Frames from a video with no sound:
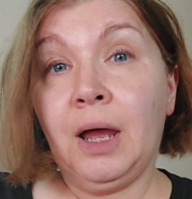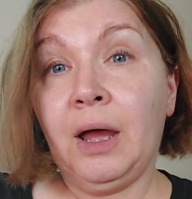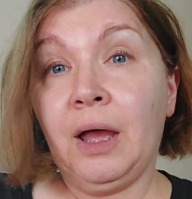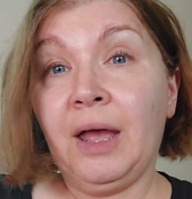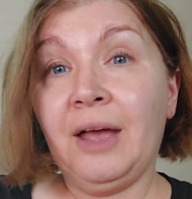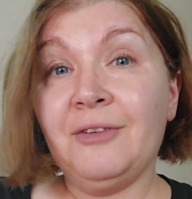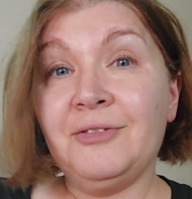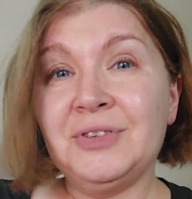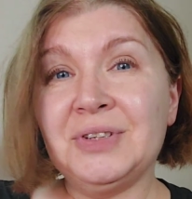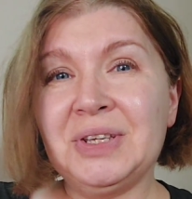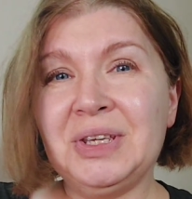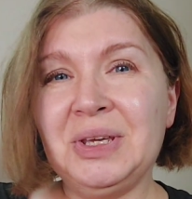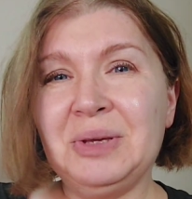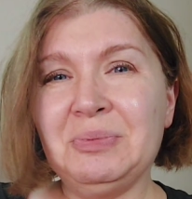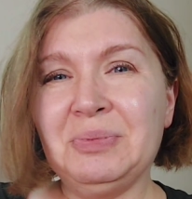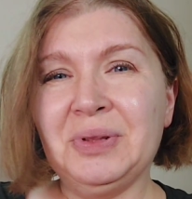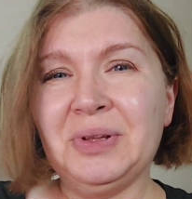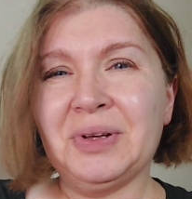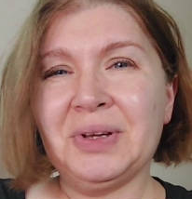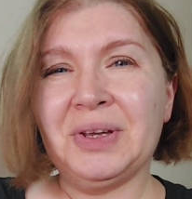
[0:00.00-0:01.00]
I have to
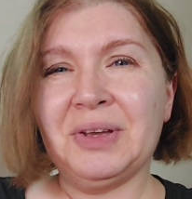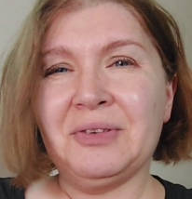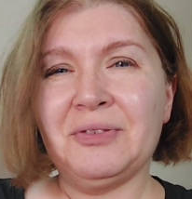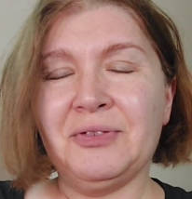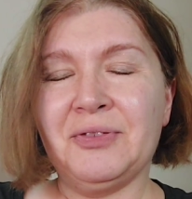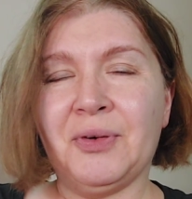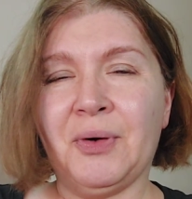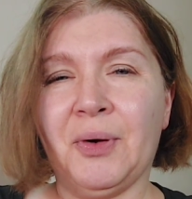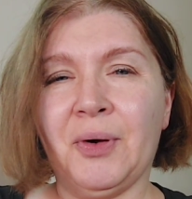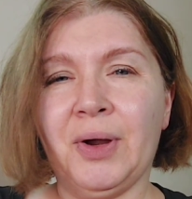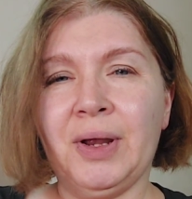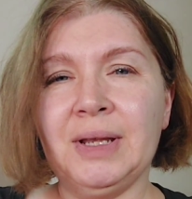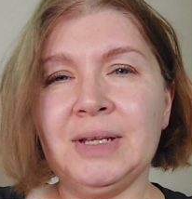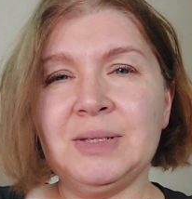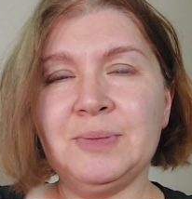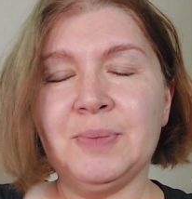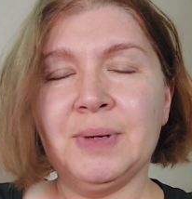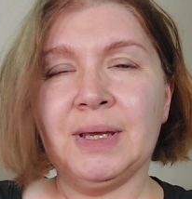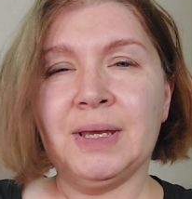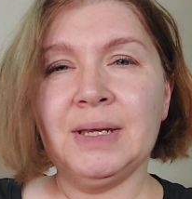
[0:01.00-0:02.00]
keep looking for it
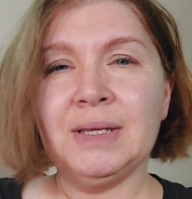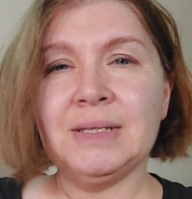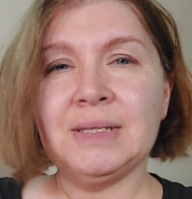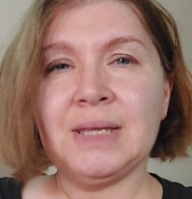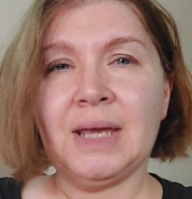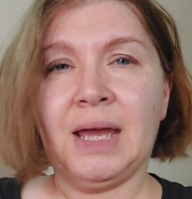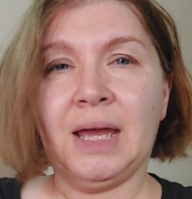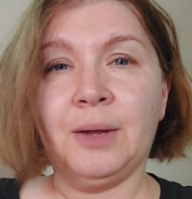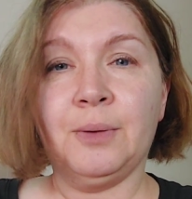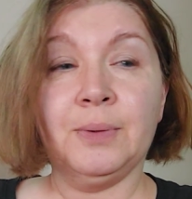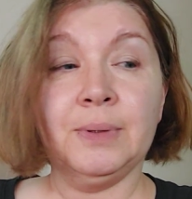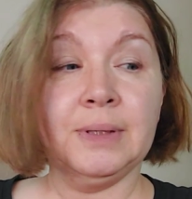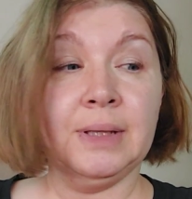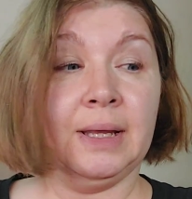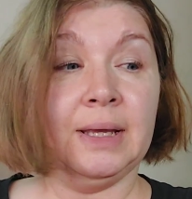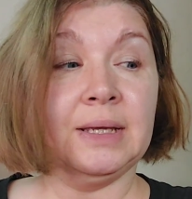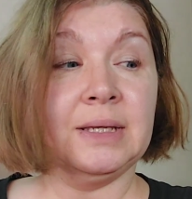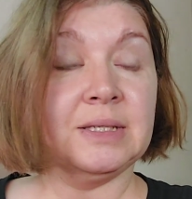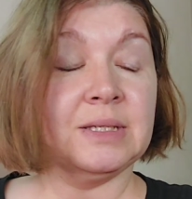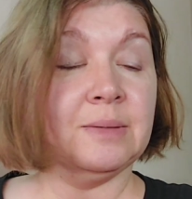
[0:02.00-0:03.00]
because I would
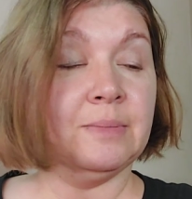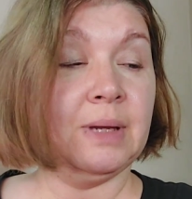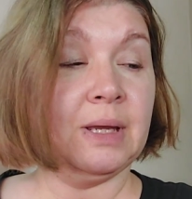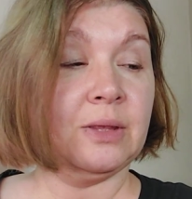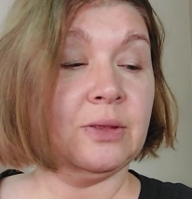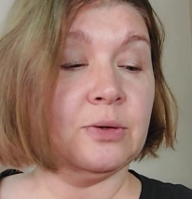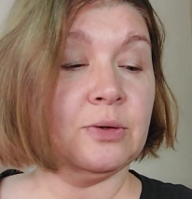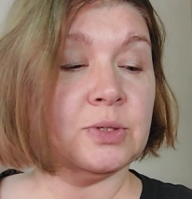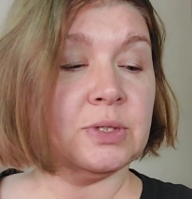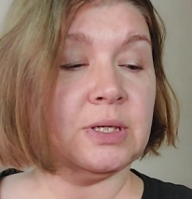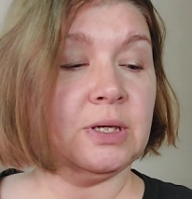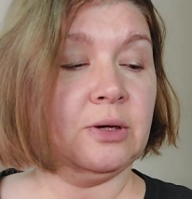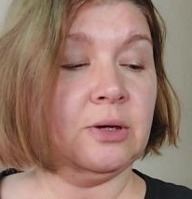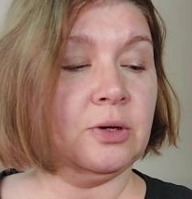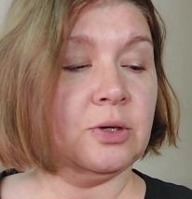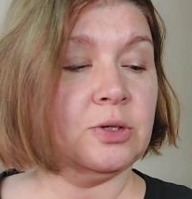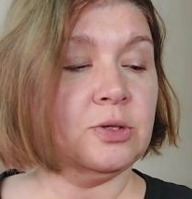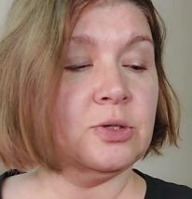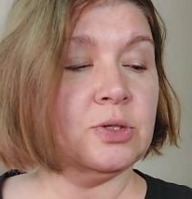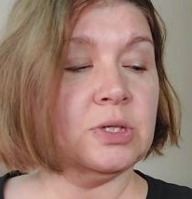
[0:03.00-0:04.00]
like to make those
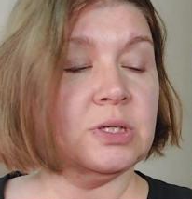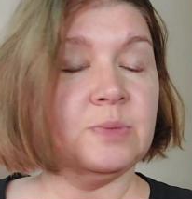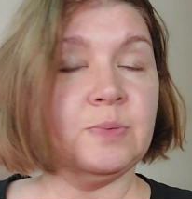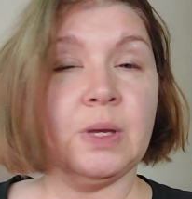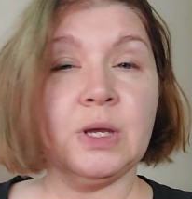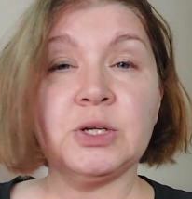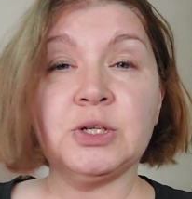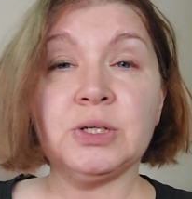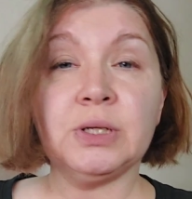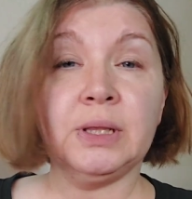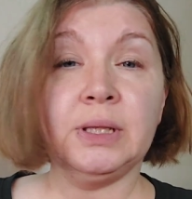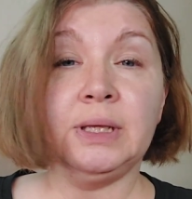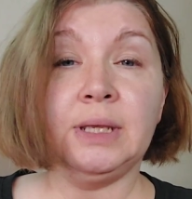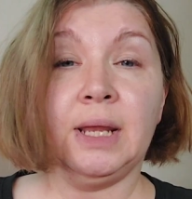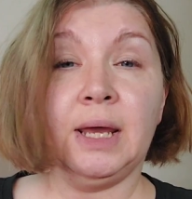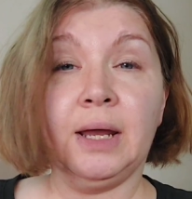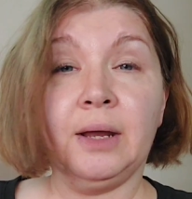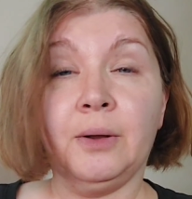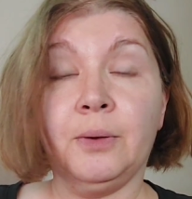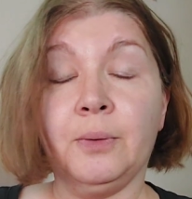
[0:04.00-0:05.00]
characters, especially
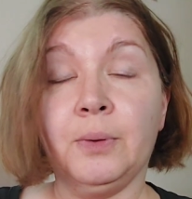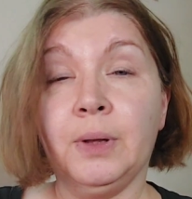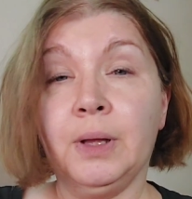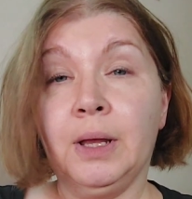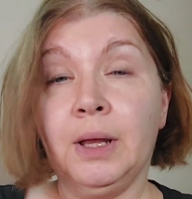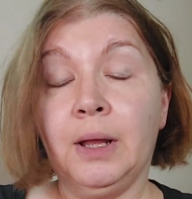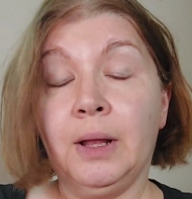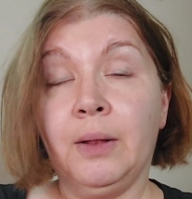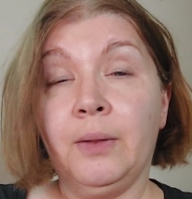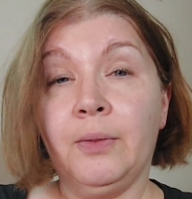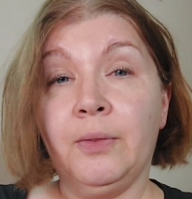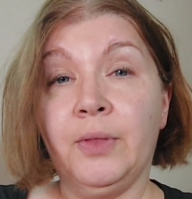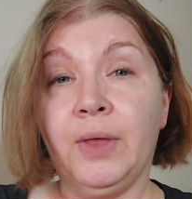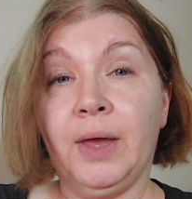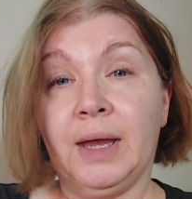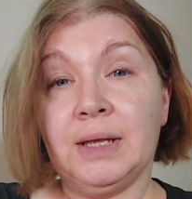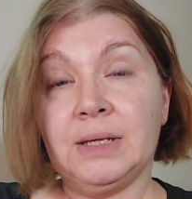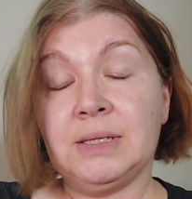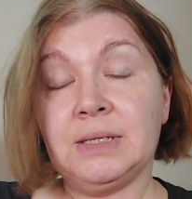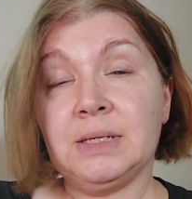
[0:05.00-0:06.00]
now
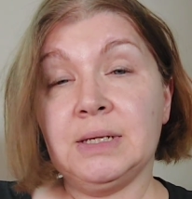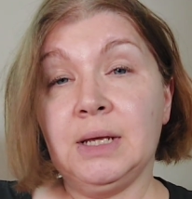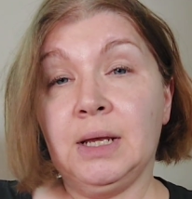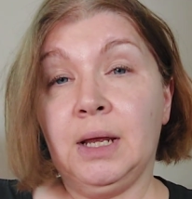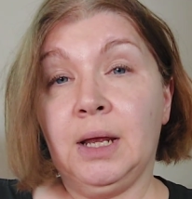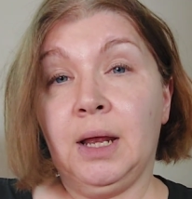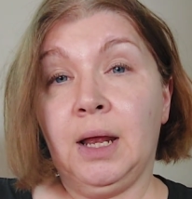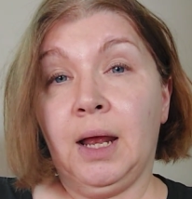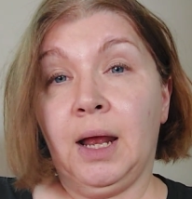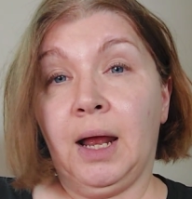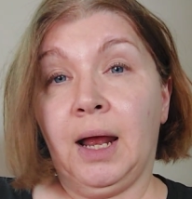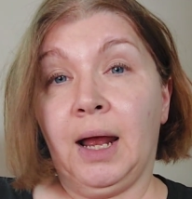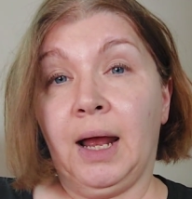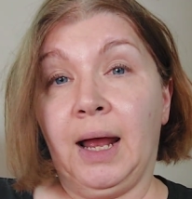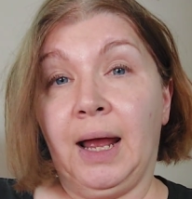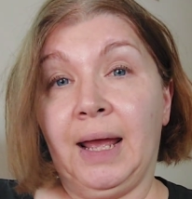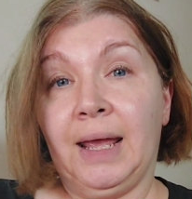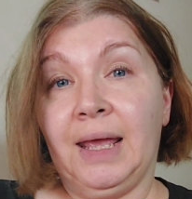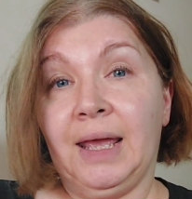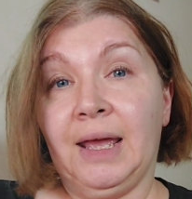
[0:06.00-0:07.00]
that
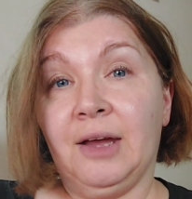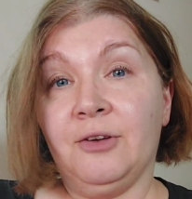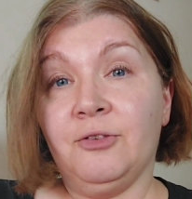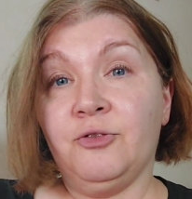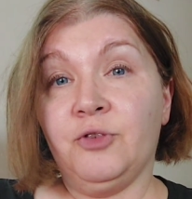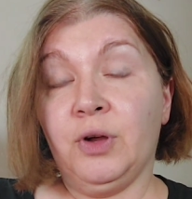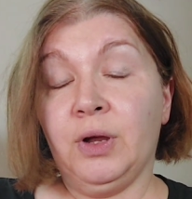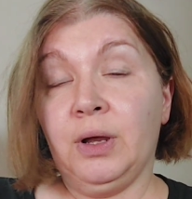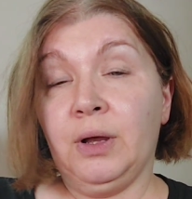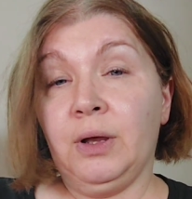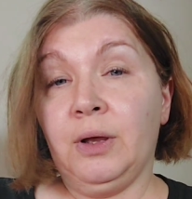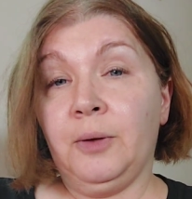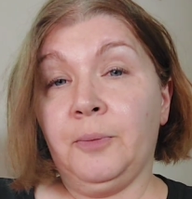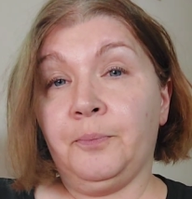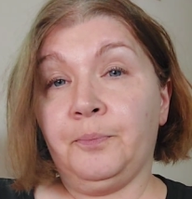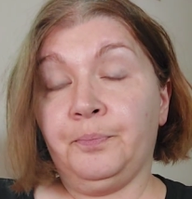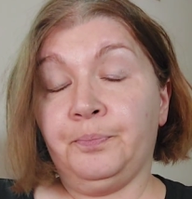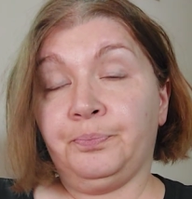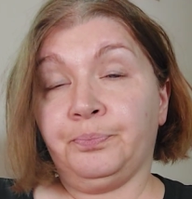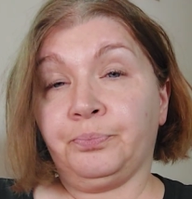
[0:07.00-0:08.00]
I have
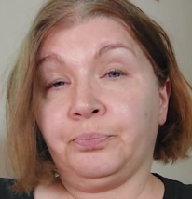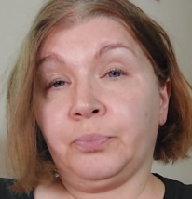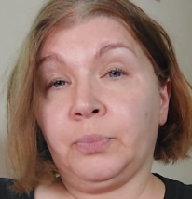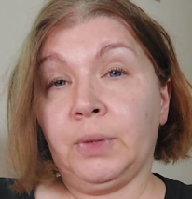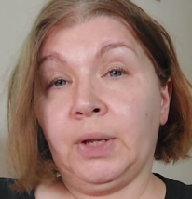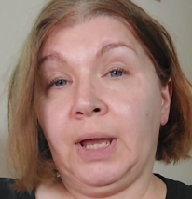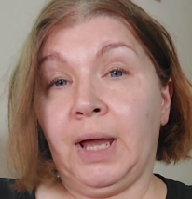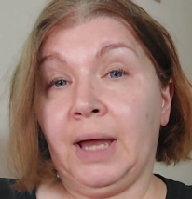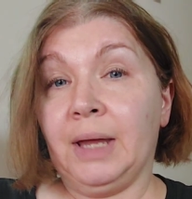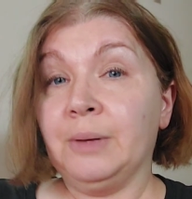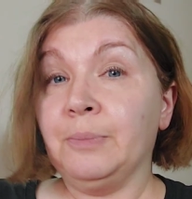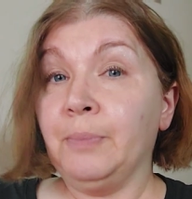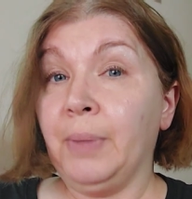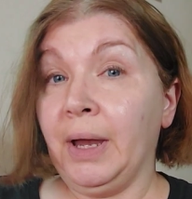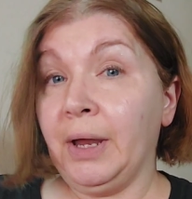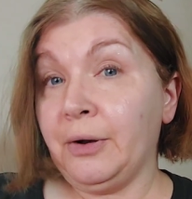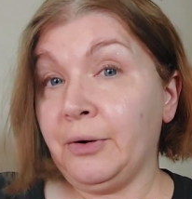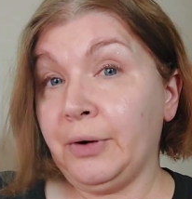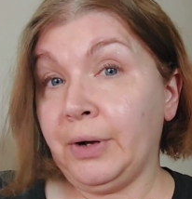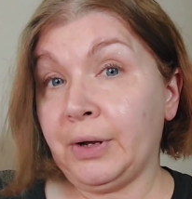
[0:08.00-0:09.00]
gotten
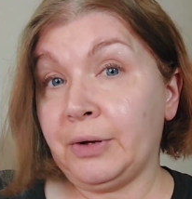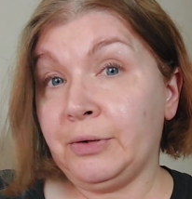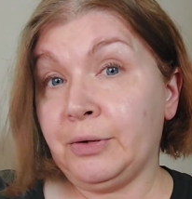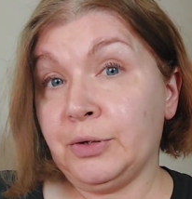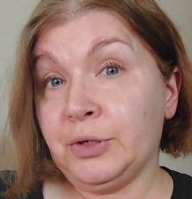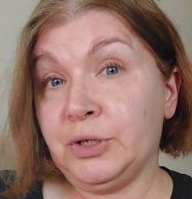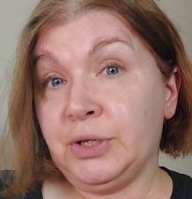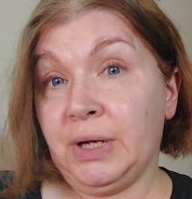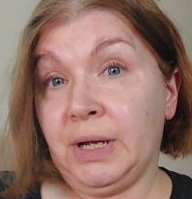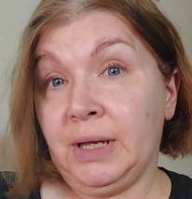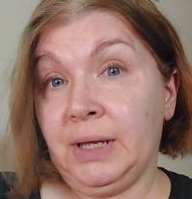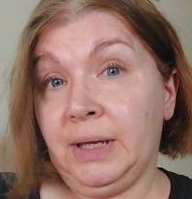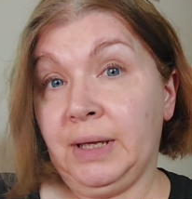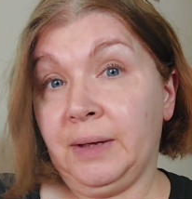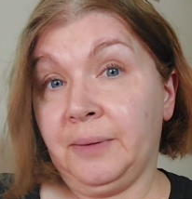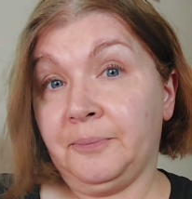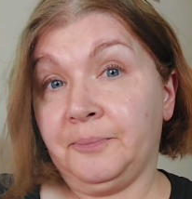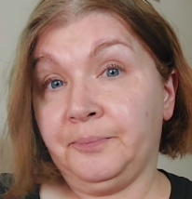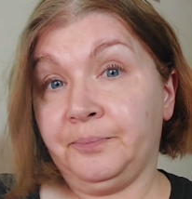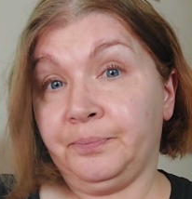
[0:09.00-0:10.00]
better at
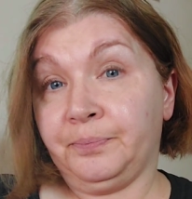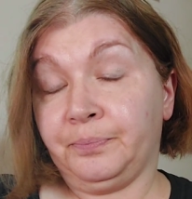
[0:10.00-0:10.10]
crocheting.